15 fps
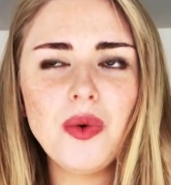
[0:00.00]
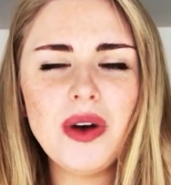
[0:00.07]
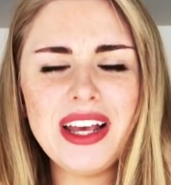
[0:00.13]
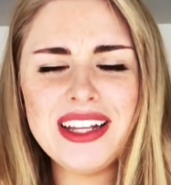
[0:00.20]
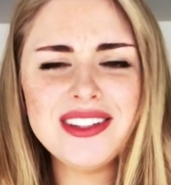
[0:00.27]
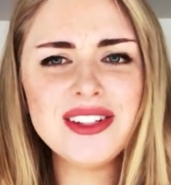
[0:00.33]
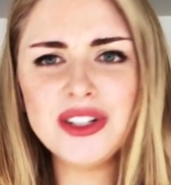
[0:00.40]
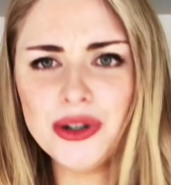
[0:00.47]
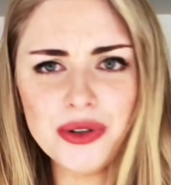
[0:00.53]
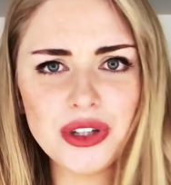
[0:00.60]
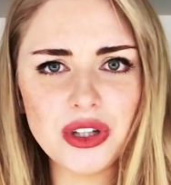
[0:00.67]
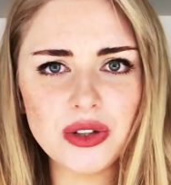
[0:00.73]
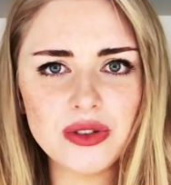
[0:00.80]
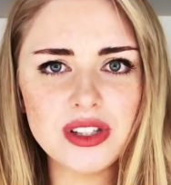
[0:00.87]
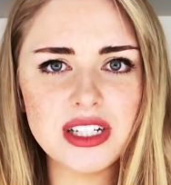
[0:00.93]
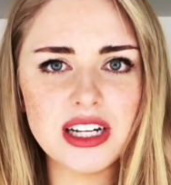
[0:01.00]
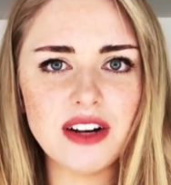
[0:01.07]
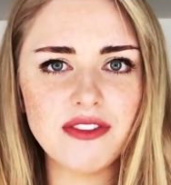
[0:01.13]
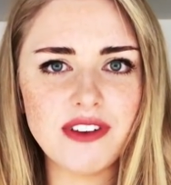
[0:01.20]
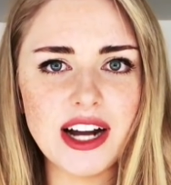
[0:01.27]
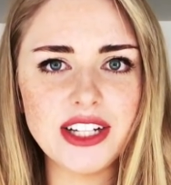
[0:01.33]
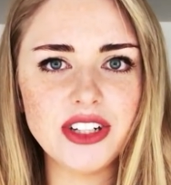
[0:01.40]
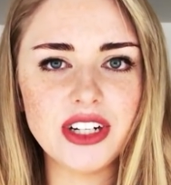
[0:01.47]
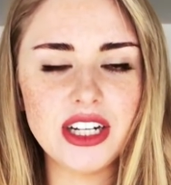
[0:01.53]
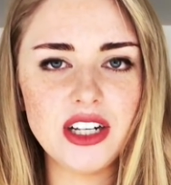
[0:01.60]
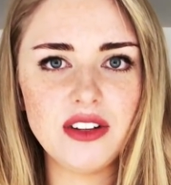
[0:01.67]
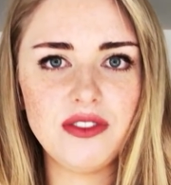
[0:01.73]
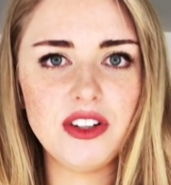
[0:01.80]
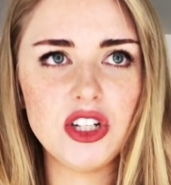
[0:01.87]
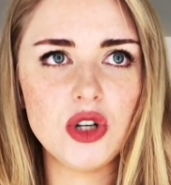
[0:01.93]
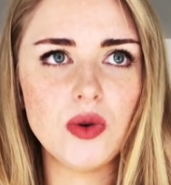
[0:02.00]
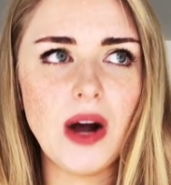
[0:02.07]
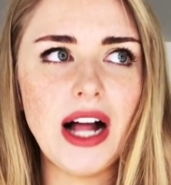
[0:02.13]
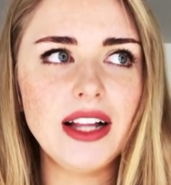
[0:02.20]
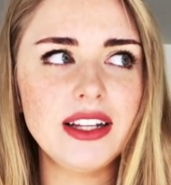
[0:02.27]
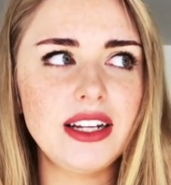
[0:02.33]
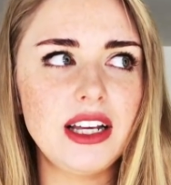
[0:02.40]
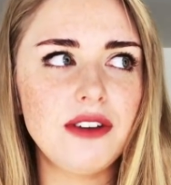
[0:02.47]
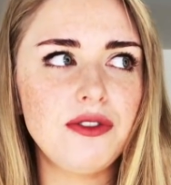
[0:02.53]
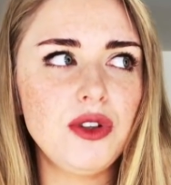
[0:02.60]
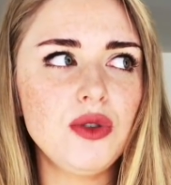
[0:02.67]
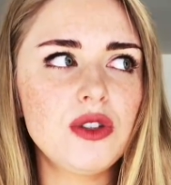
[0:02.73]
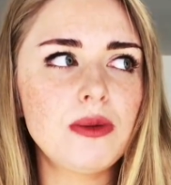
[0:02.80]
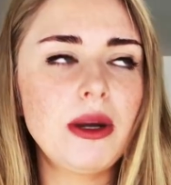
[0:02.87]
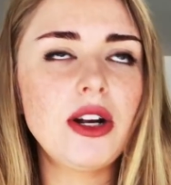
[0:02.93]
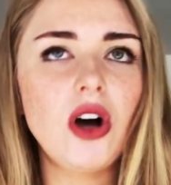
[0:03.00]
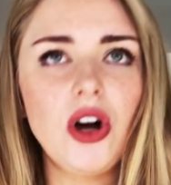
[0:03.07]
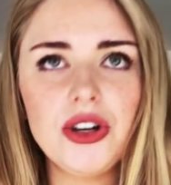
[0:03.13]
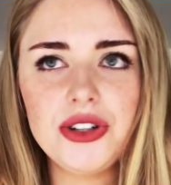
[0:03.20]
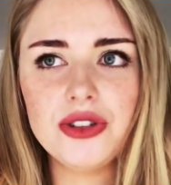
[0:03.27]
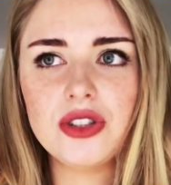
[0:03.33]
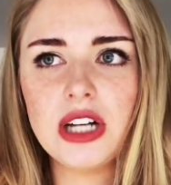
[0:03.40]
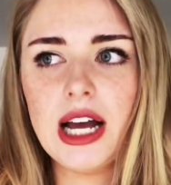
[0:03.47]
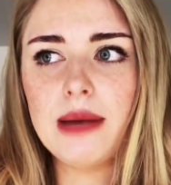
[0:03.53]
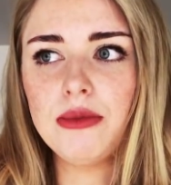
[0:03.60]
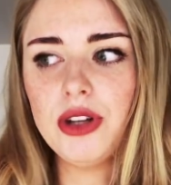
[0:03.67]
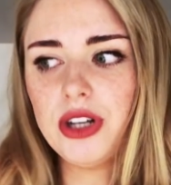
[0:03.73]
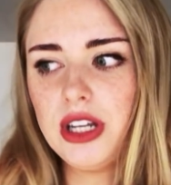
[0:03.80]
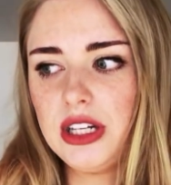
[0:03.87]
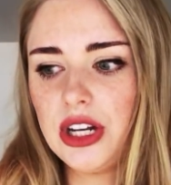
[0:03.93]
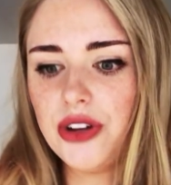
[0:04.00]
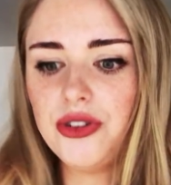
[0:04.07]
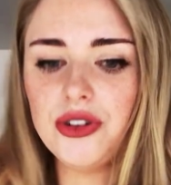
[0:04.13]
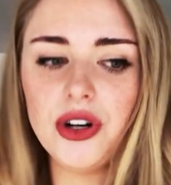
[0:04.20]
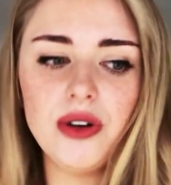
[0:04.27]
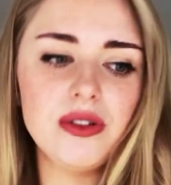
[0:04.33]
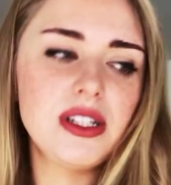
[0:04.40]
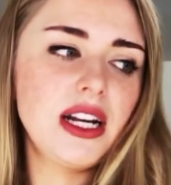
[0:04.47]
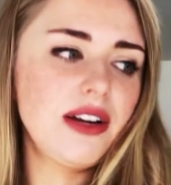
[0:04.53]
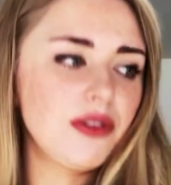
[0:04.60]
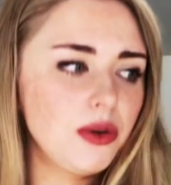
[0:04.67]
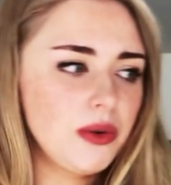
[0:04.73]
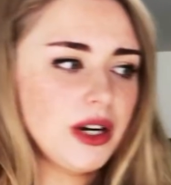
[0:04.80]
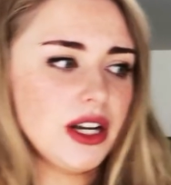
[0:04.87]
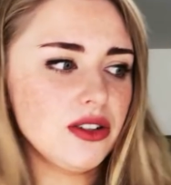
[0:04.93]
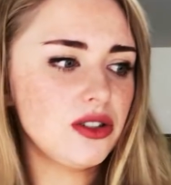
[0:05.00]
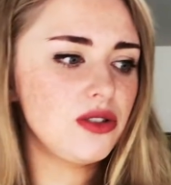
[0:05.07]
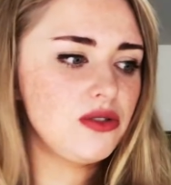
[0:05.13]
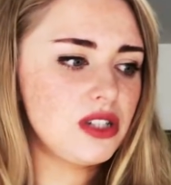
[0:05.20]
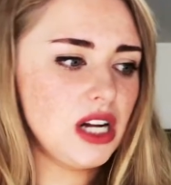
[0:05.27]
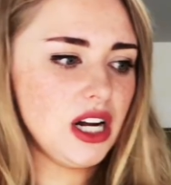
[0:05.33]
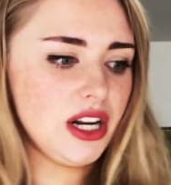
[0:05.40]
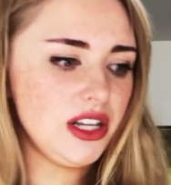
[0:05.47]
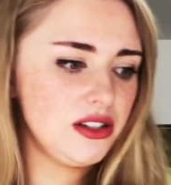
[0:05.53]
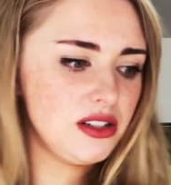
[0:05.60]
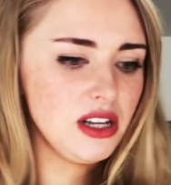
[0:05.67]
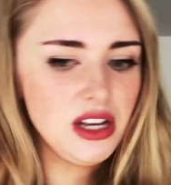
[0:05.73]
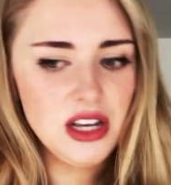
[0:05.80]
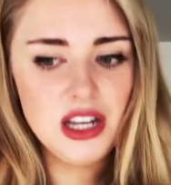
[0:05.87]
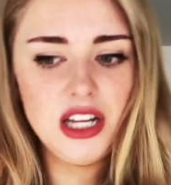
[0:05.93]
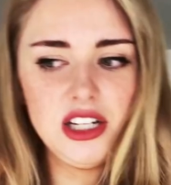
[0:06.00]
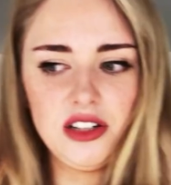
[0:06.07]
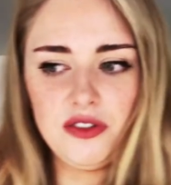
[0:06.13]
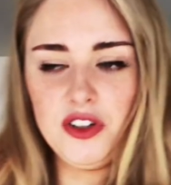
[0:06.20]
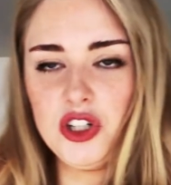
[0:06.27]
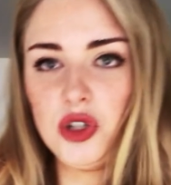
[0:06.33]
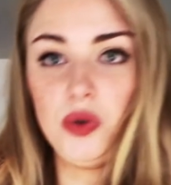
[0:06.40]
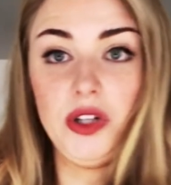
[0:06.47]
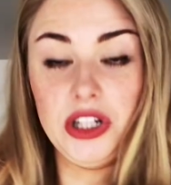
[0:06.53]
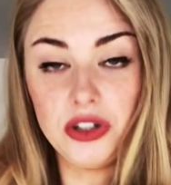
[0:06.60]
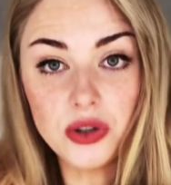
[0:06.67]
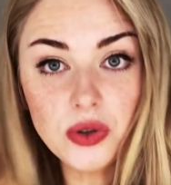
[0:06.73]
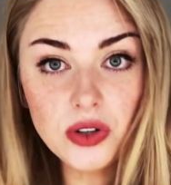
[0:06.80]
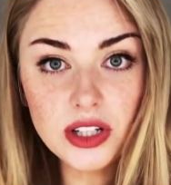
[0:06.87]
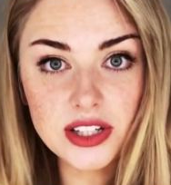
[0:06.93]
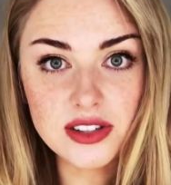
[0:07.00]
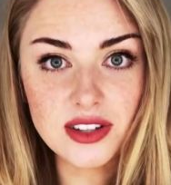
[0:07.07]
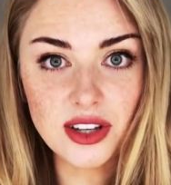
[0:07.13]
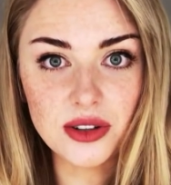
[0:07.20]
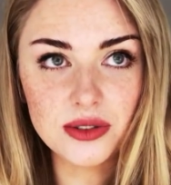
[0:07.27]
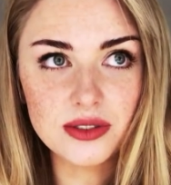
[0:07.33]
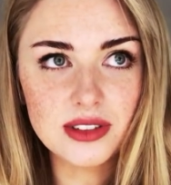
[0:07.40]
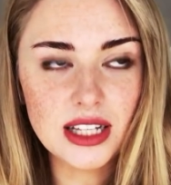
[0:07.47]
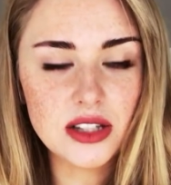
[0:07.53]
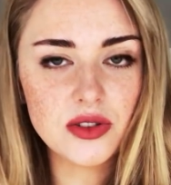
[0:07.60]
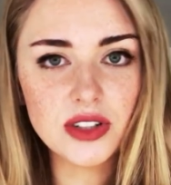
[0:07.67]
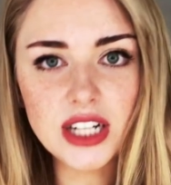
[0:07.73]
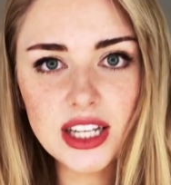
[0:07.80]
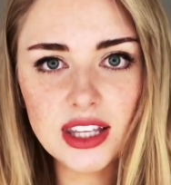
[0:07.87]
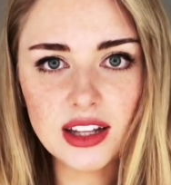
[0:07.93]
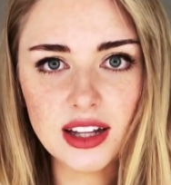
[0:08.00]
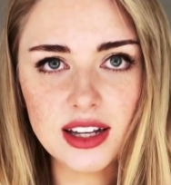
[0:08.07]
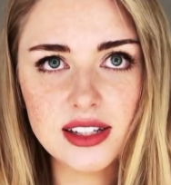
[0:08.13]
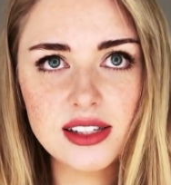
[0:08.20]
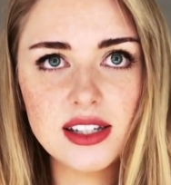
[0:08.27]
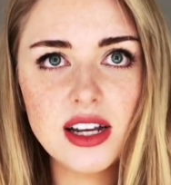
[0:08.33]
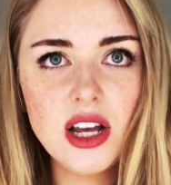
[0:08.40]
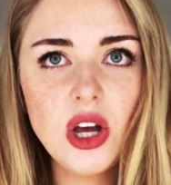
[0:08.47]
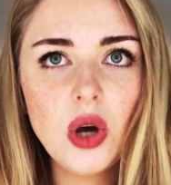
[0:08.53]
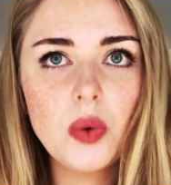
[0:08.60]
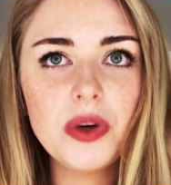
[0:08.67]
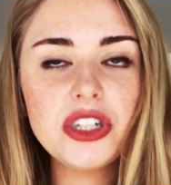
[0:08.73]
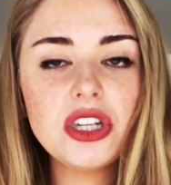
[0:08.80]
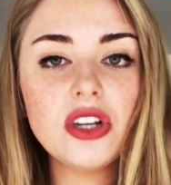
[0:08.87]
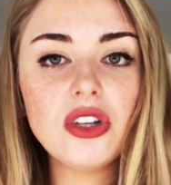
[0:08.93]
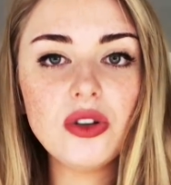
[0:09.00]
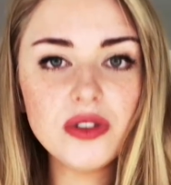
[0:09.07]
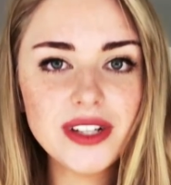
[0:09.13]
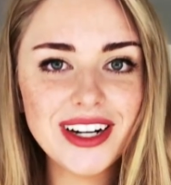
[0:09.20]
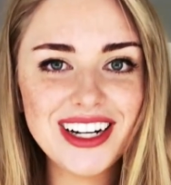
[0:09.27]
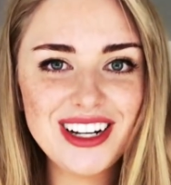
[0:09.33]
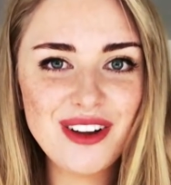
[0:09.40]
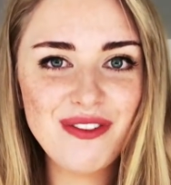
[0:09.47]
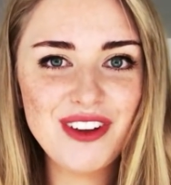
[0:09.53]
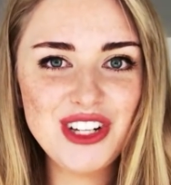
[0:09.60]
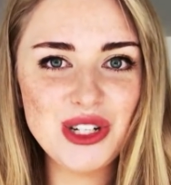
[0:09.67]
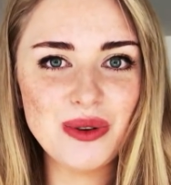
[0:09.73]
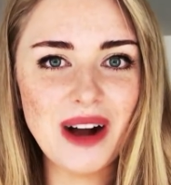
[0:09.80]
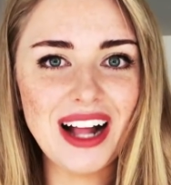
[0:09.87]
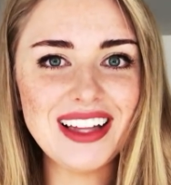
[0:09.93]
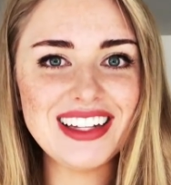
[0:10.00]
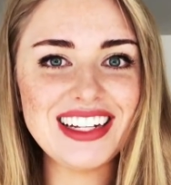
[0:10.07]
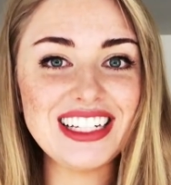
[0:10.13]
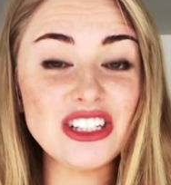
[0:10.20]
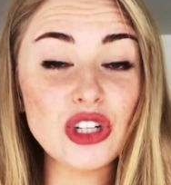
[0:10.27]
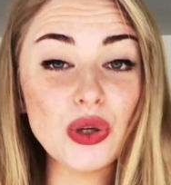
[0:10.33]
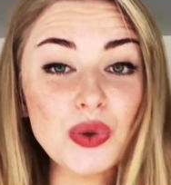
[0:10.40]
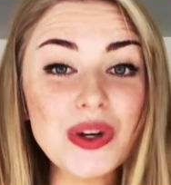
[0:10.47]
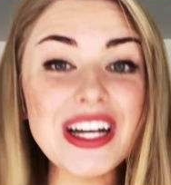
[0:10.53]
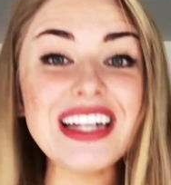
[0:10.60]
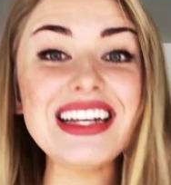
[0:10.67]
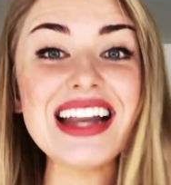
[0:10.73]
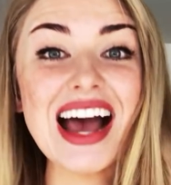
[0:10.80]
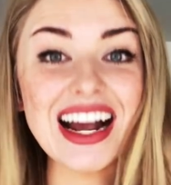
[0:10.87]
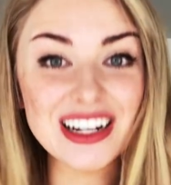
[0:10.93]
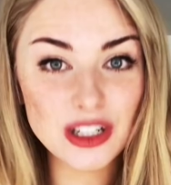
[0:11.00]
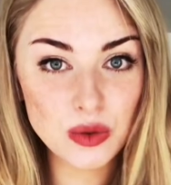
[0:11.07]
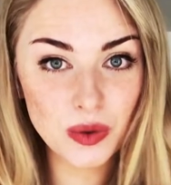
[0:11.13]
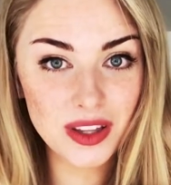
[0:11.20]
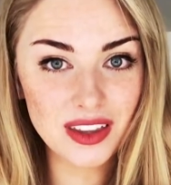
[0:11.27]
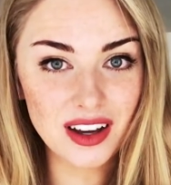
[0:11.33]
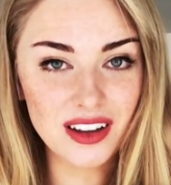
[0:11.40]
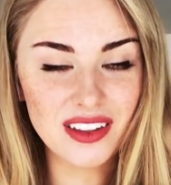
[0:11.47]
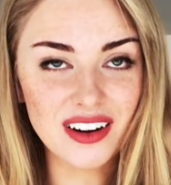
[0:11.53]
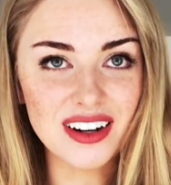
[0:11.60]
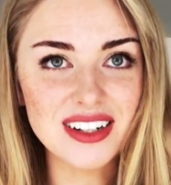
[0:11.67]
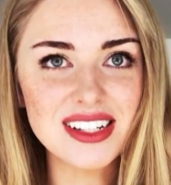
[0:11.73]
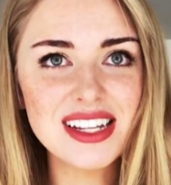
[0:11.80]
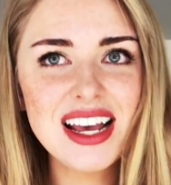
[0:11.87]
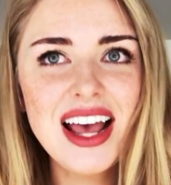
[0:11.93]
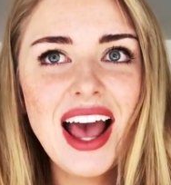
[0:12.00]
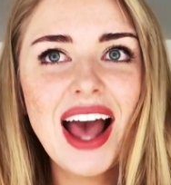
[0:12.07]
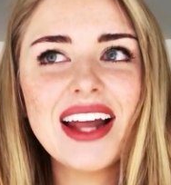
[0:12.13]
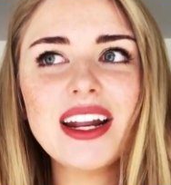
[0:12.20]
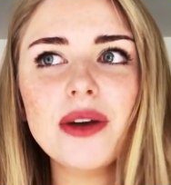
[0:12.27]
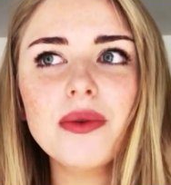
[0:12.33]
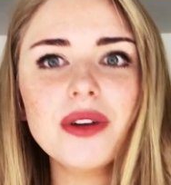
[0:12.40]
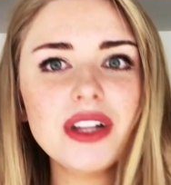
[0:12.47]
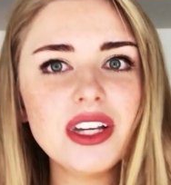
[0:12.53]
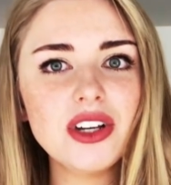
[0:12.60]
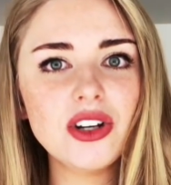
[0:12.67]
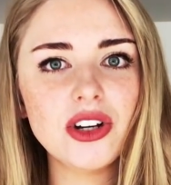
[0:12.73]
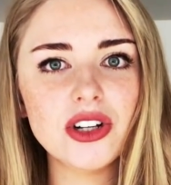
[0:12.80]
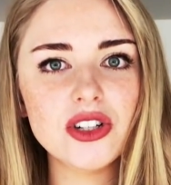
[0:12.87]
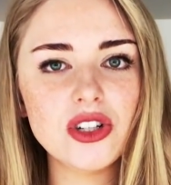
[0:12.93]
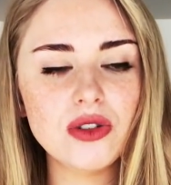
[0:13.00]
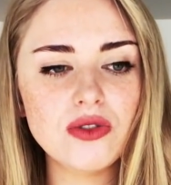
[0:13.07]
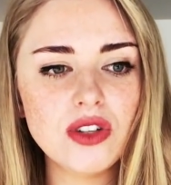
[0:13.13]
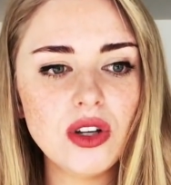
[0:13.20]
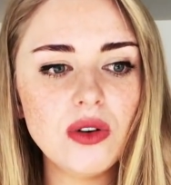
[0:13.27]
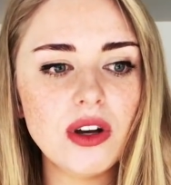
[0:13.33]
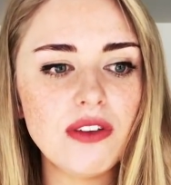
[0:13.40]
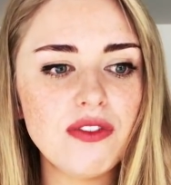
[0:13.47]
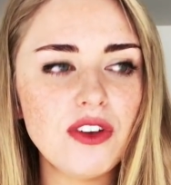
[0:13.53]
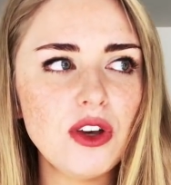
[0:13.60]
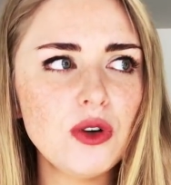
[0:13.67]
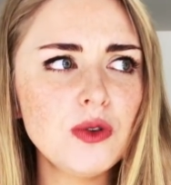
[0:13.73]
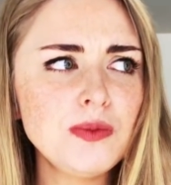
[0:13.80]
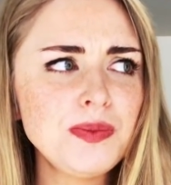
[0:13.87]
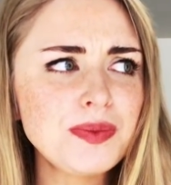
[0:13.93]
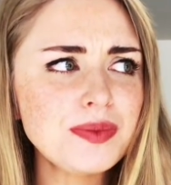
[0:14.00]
It's no use to define your individuality if you spend all your time looking down your nose at everyone else who's not as individual and cool as you. That's ridiculous. We should use our individuality to connect with others. And I really encourage you too, if you